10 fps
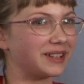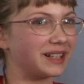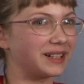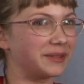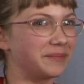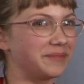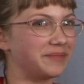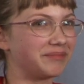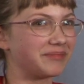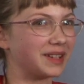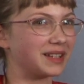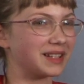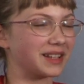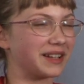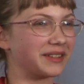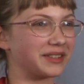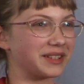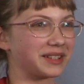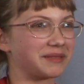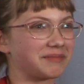um, is like
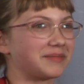this